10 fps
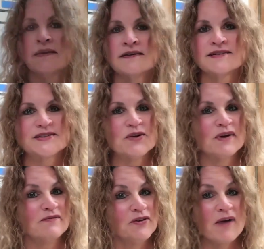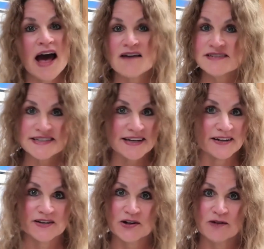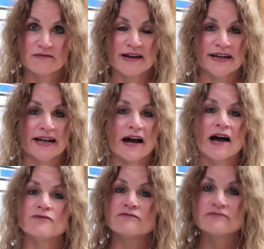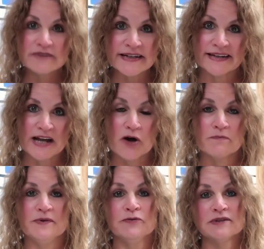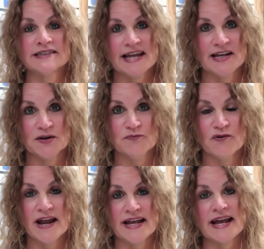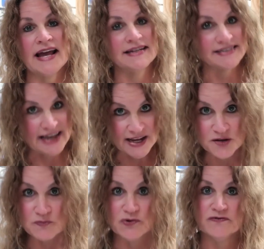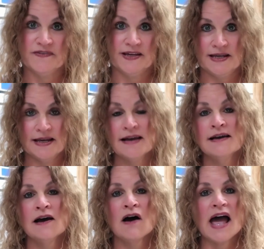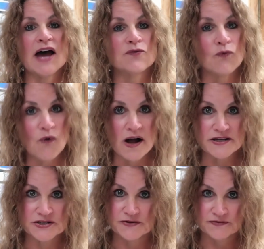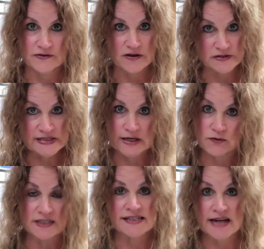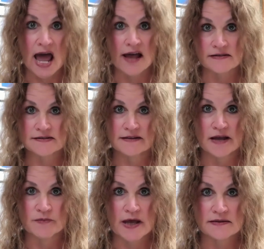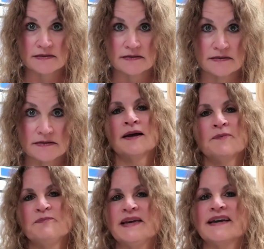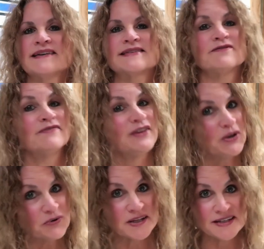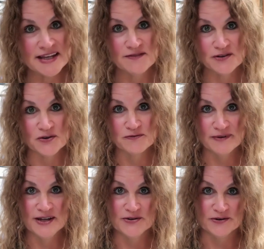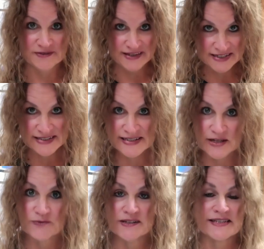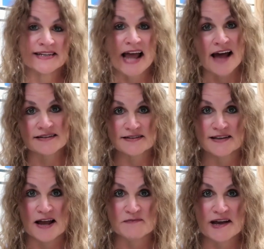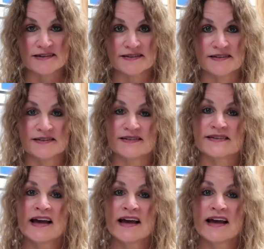So if you haven't done it already, I really hope you will take a break and take a movie and watch it for those sequence and act climaxes. Because if you can give your reader these sequence and act climaxes,